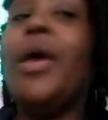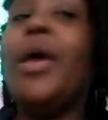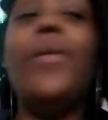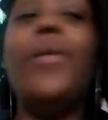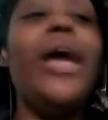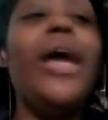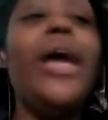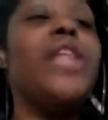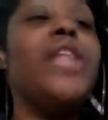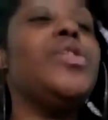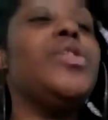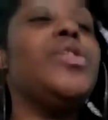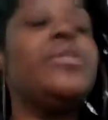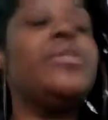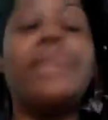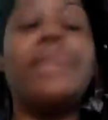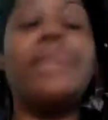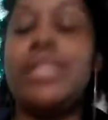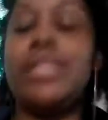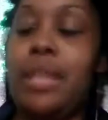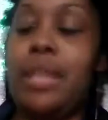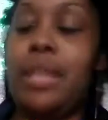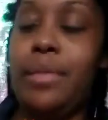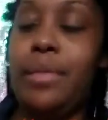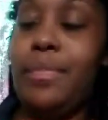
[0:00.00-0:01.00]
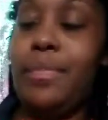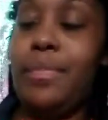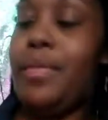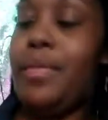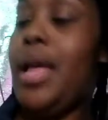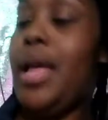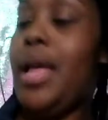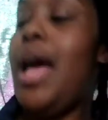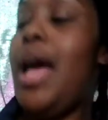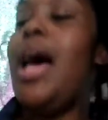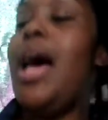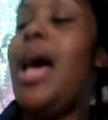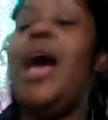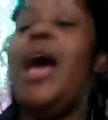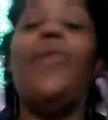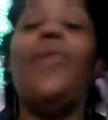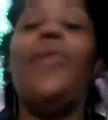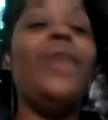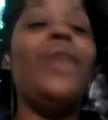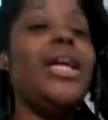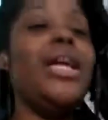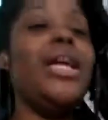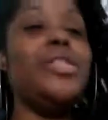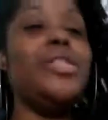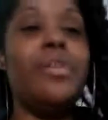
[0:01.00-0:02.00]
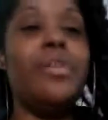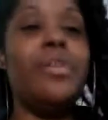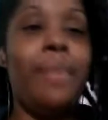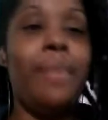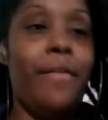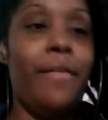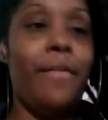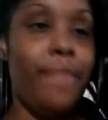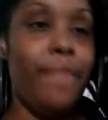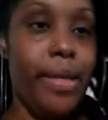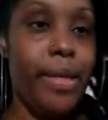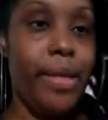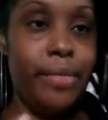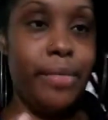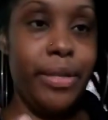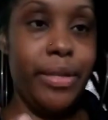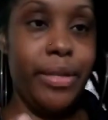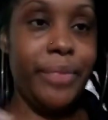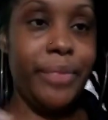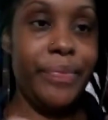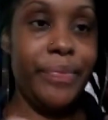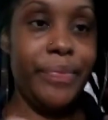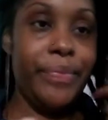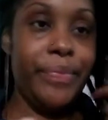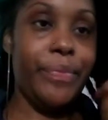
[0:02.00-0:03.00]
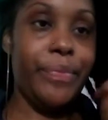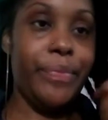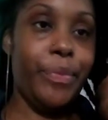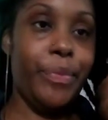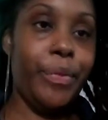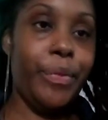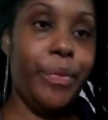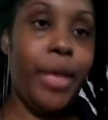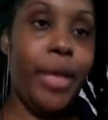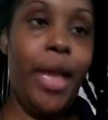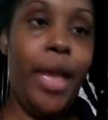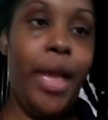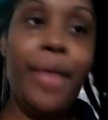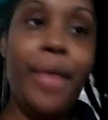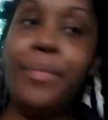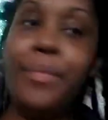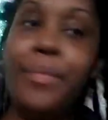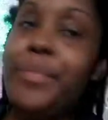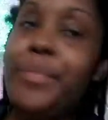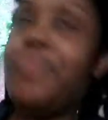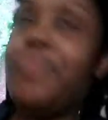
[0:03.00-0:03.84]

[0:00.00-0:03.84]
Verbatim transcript: we gotta talk about something. We gotta talk about family. Okay?